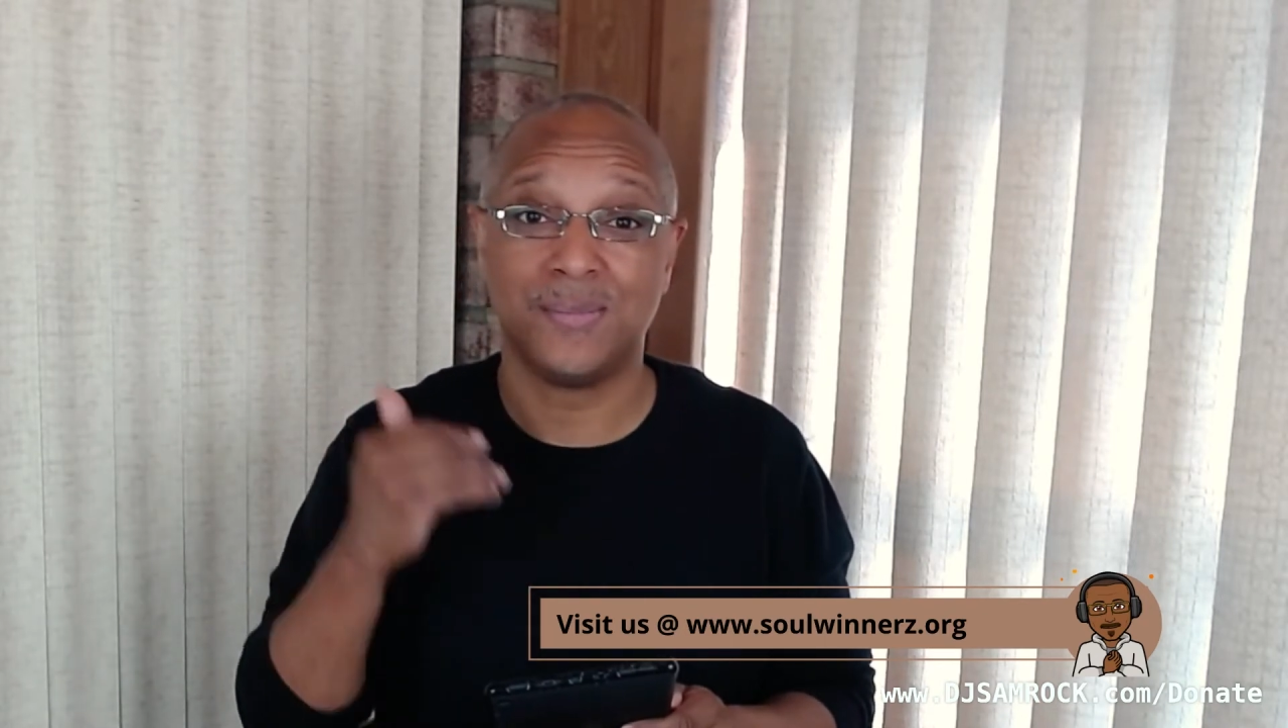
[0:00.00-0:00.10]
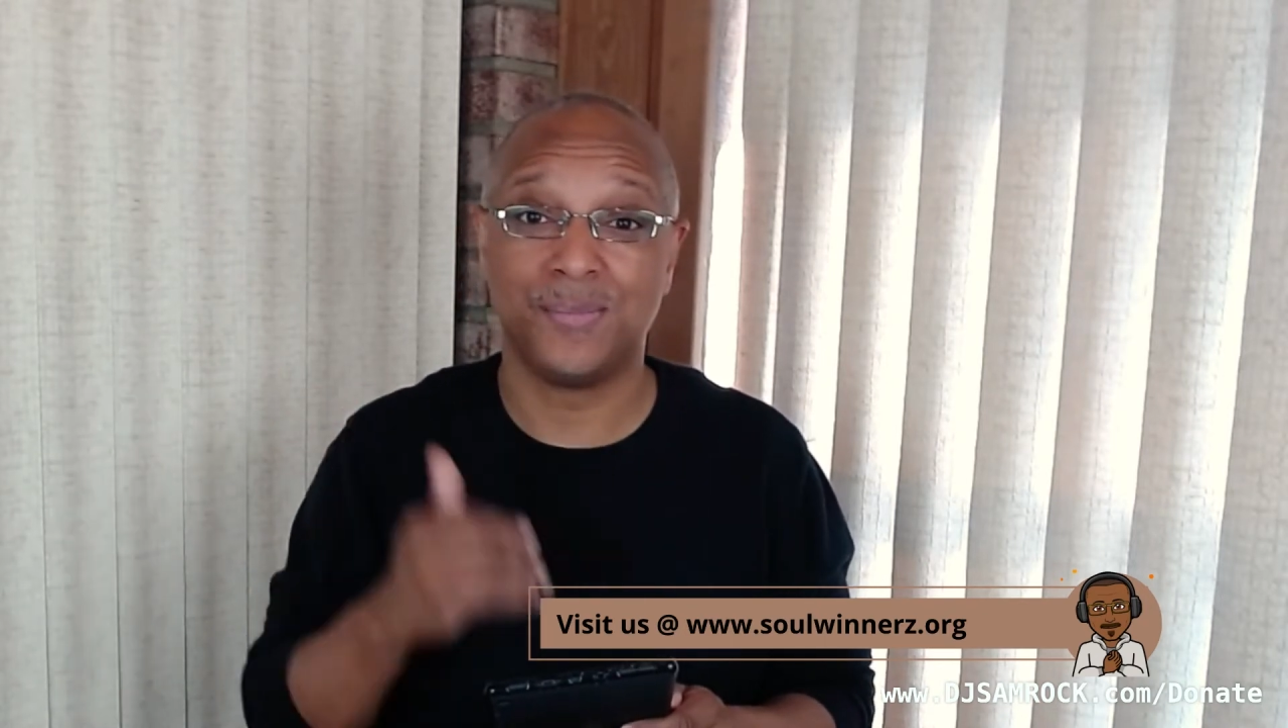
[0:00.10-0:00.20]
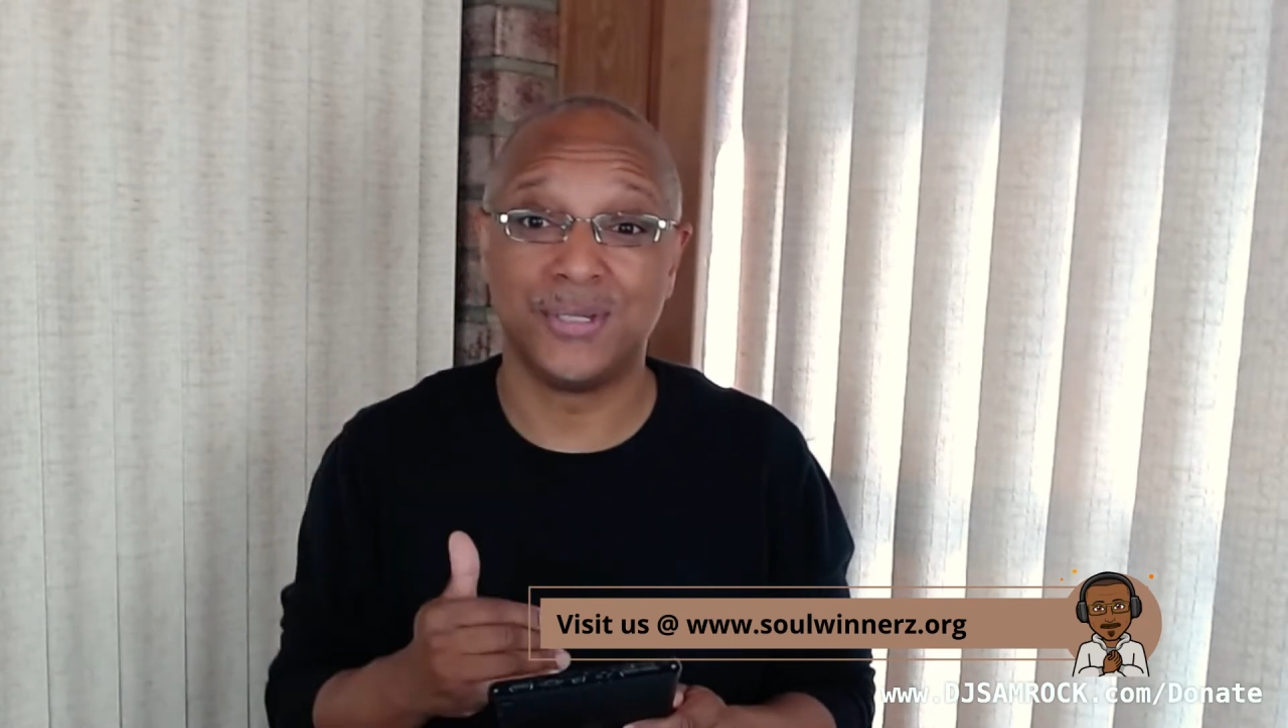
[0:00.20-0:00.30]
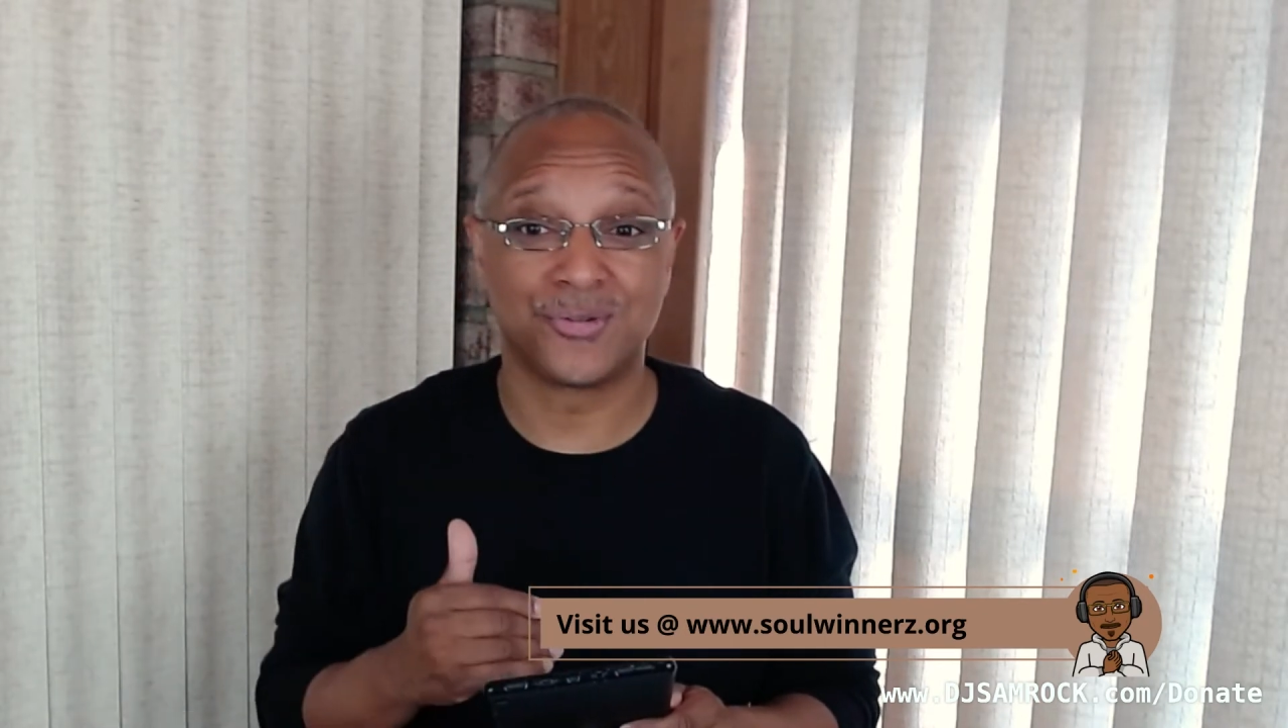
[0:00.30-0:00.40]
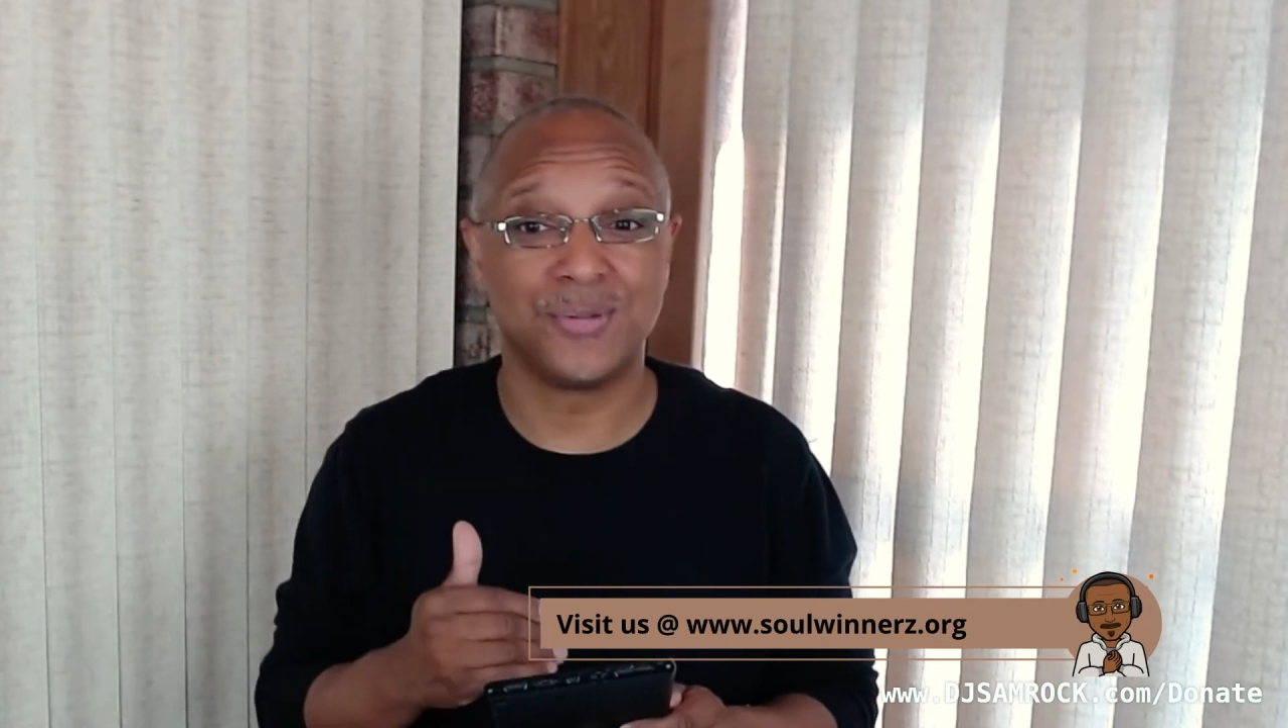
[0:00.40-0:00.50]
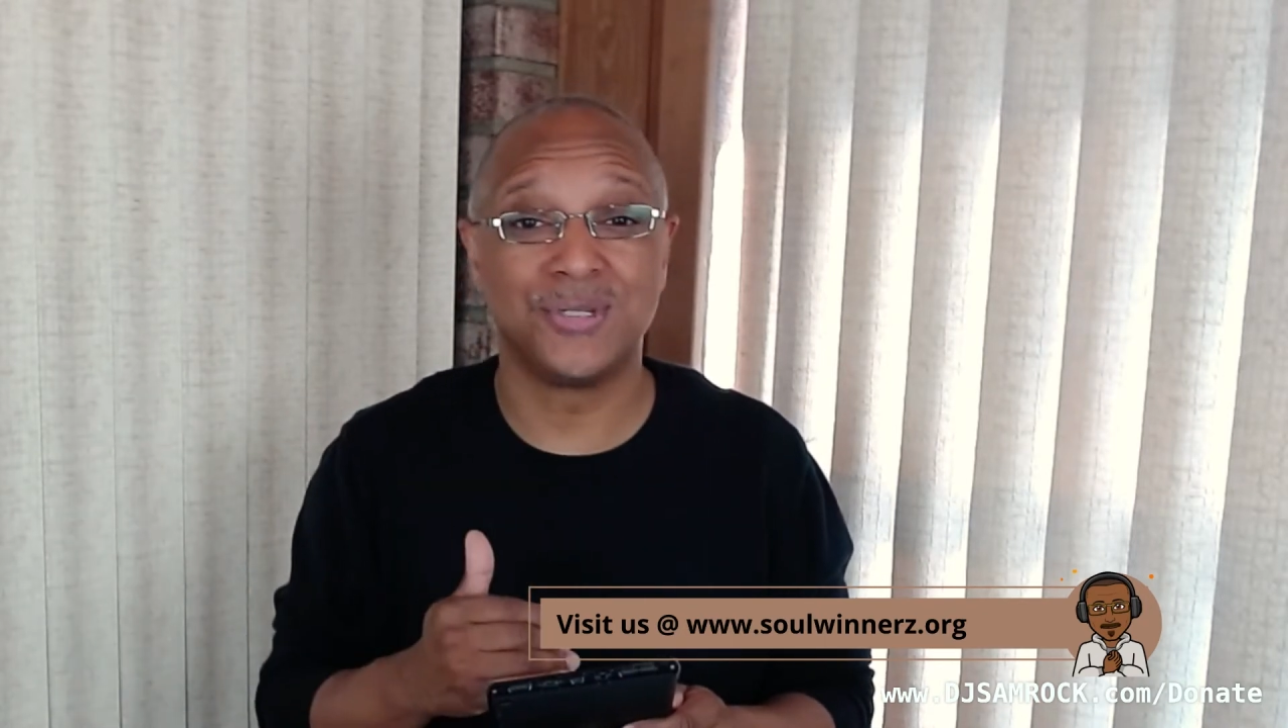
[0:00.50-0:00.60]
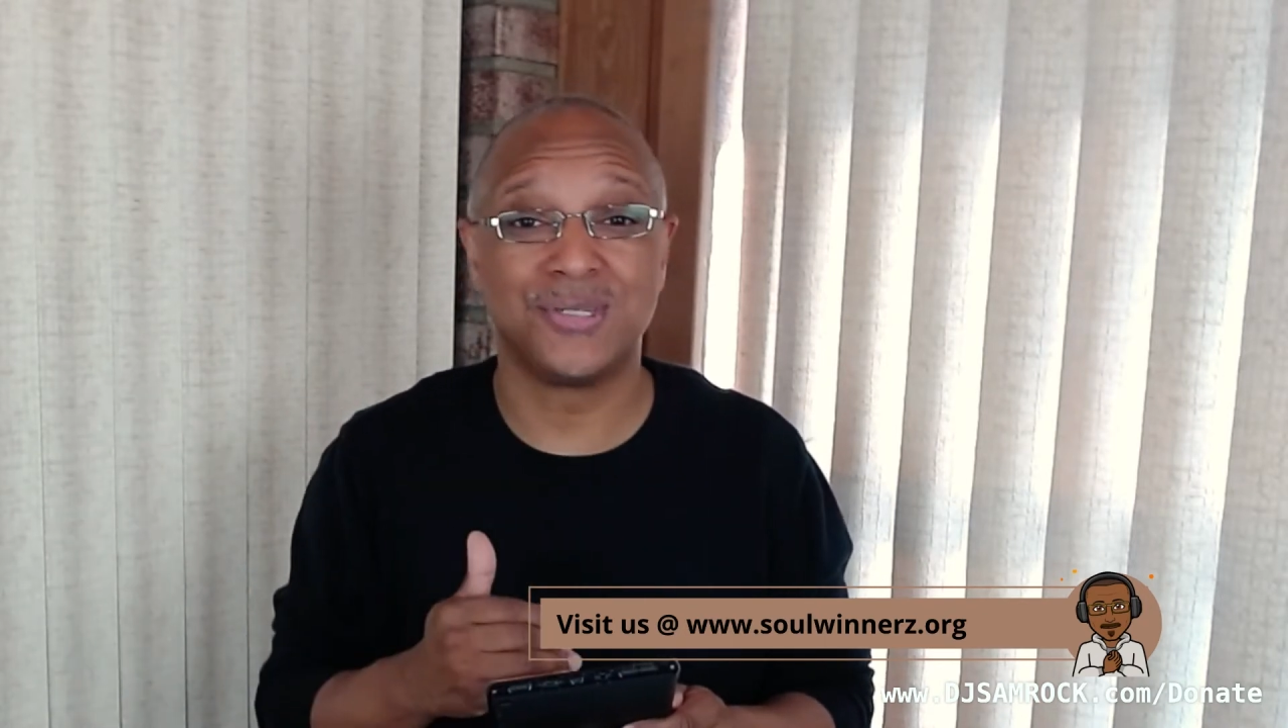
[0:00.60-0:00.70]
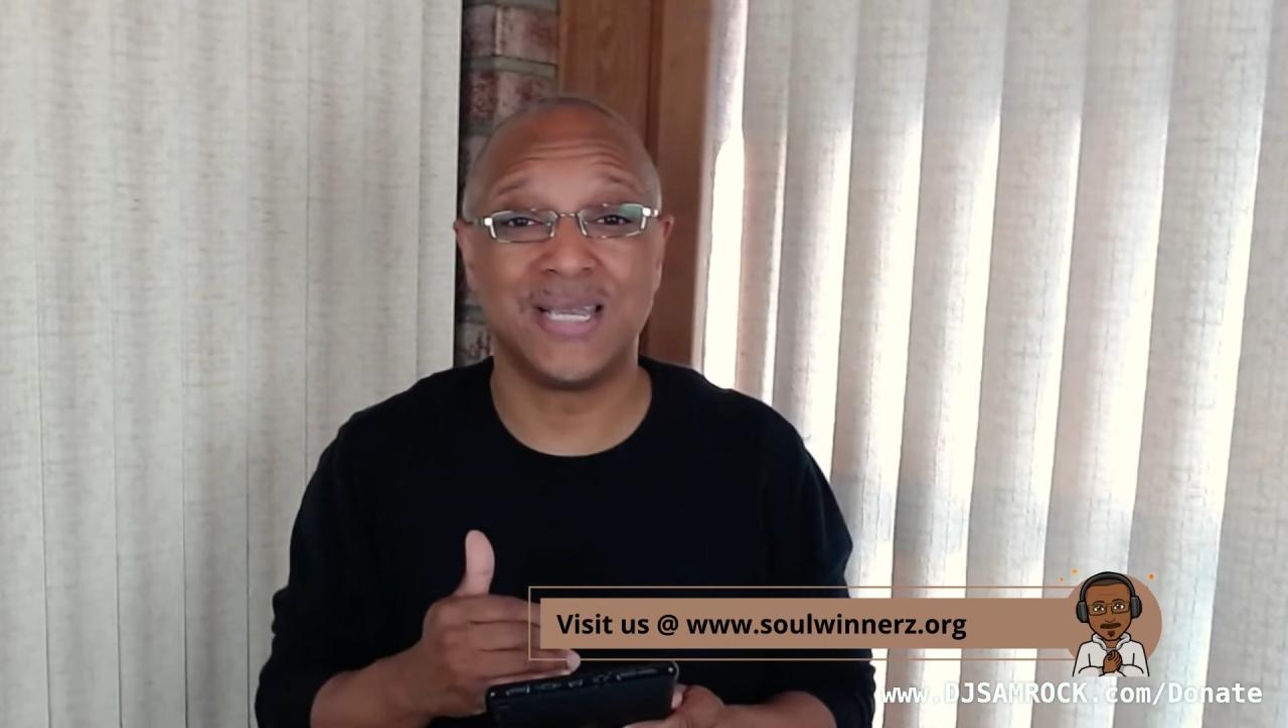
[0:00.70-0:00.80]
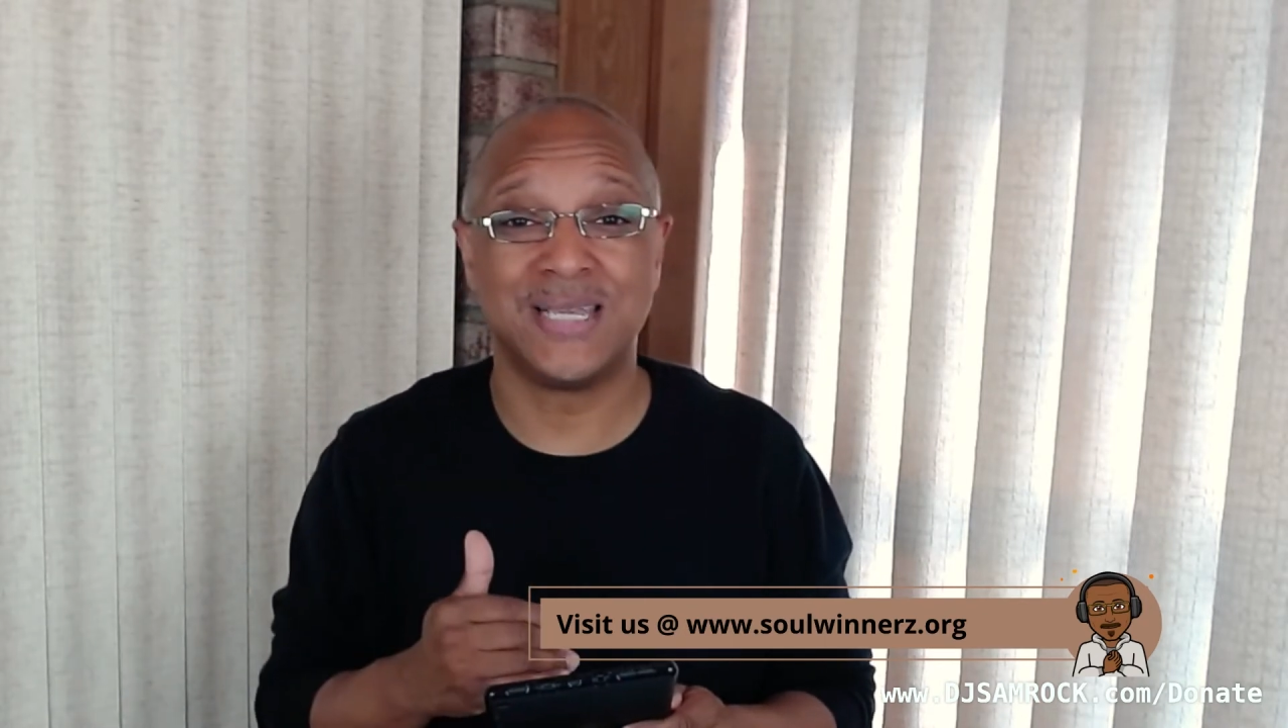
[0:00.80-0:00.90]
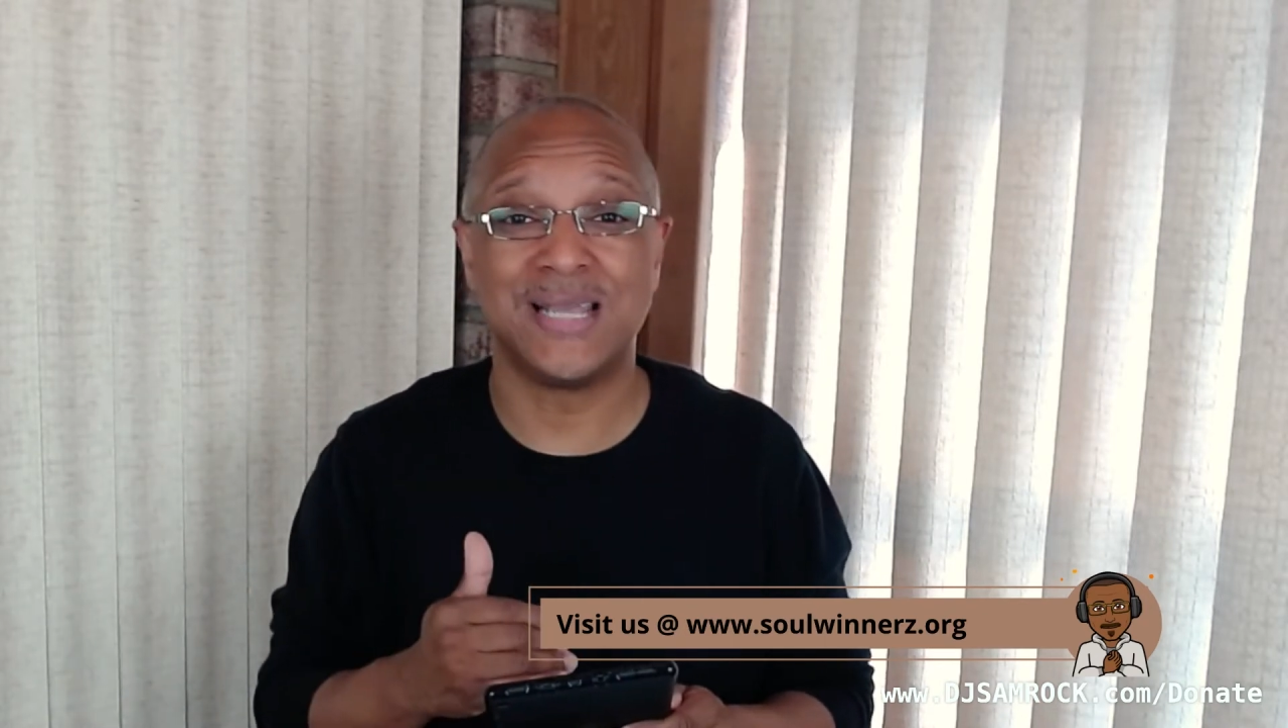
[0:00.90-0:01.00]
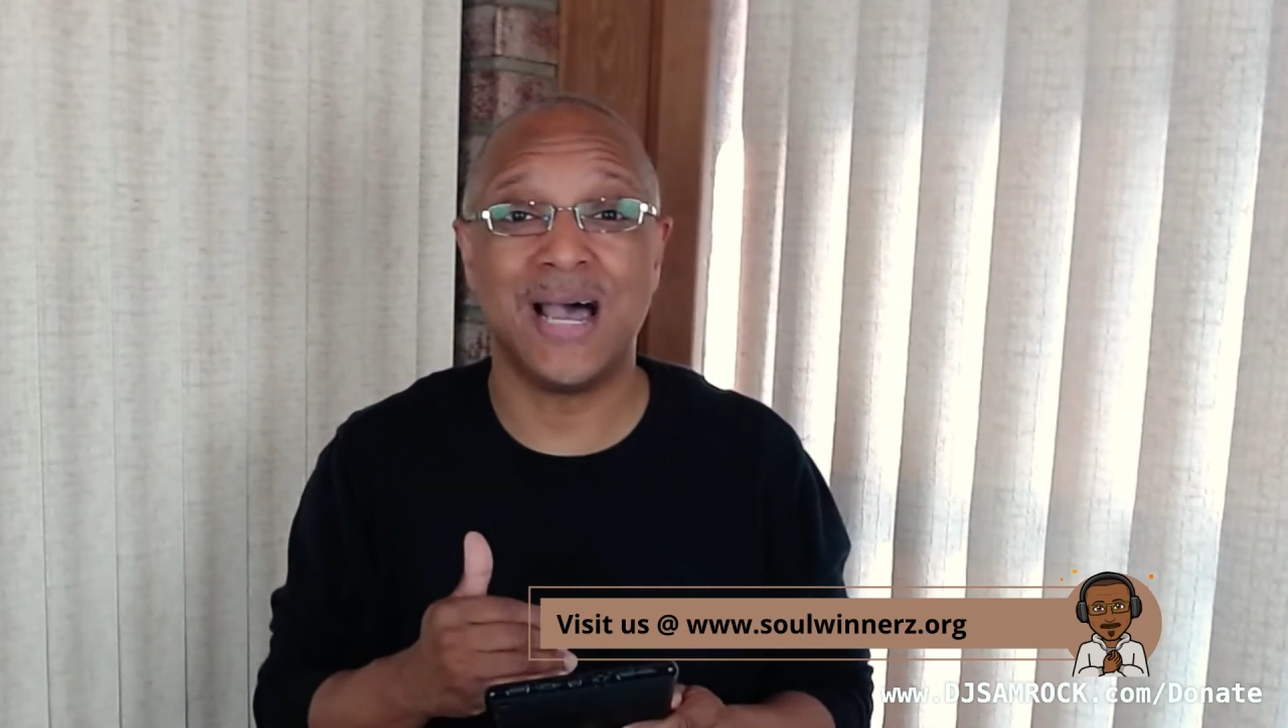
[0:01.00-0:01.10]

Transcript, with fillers: But the scripture says